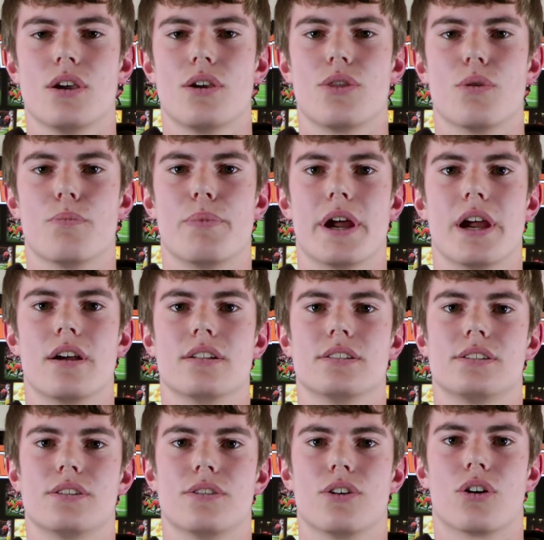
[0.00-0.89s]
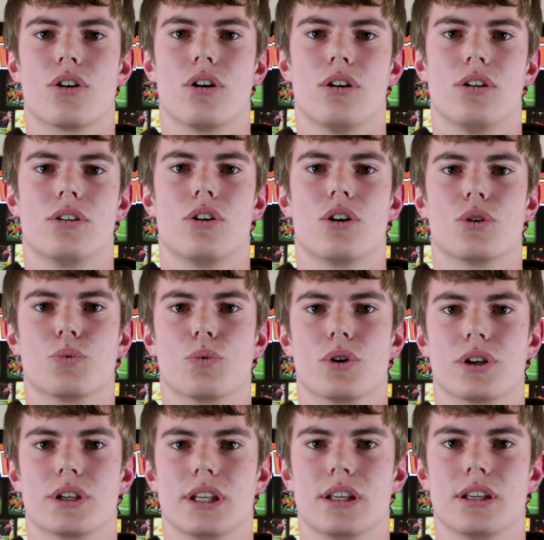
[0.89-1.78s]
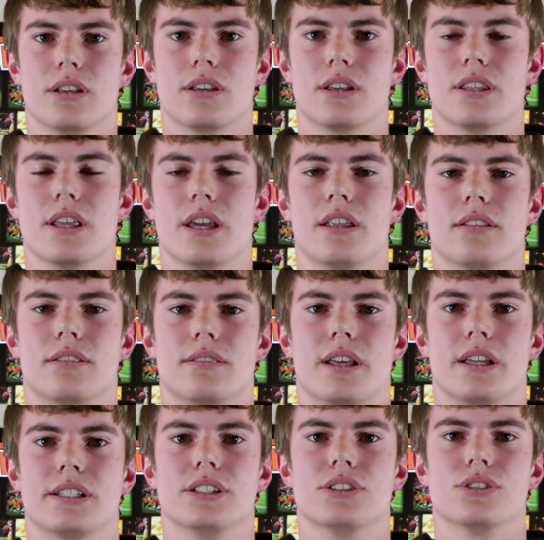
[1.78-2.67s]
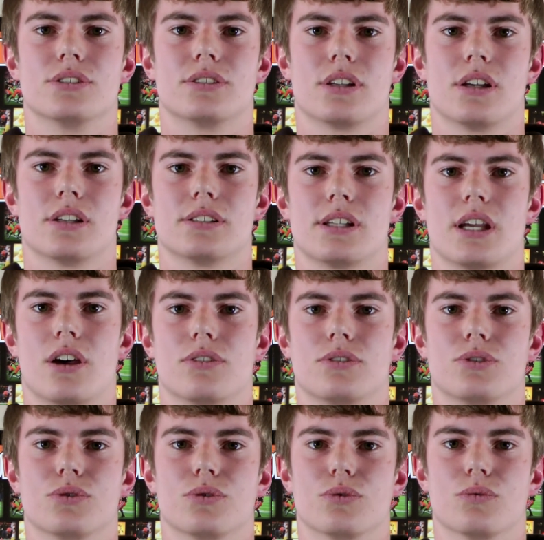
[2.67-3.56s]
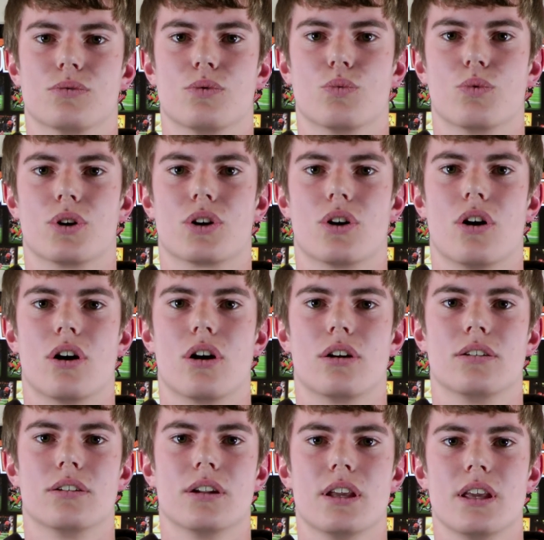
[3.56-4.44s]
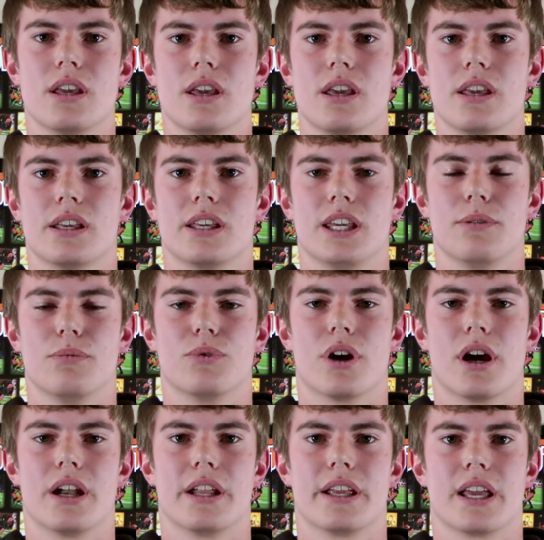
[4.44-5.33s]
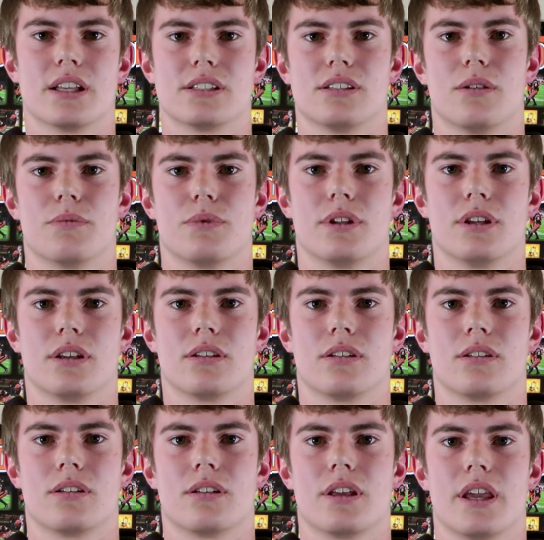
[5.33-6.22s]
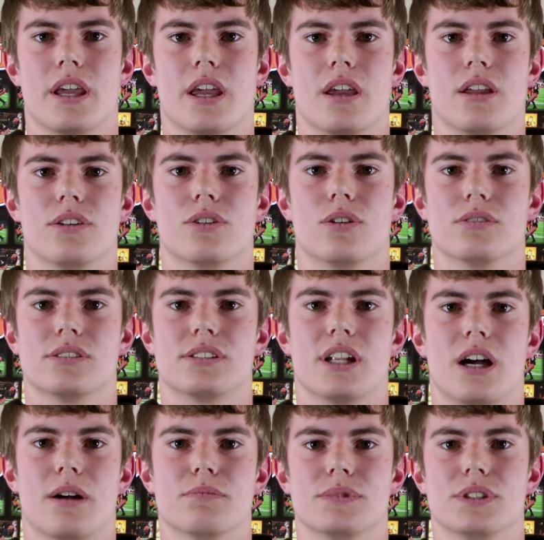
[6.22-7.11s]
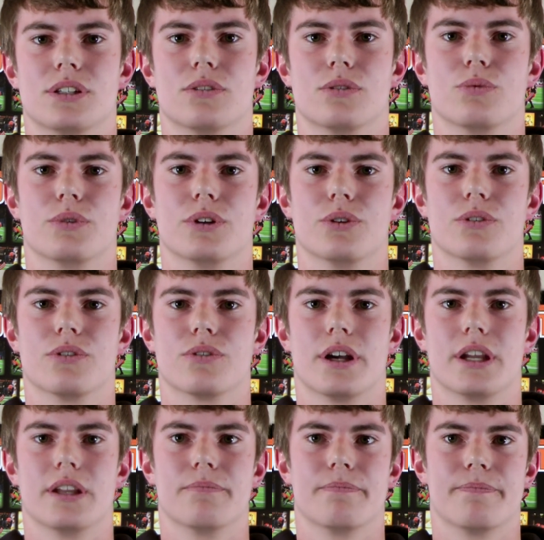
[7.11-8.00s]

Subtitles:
the parents, they're all hardworking, and then that teaches us how to work hard, keep grinding at something, and don't stop until we do it right.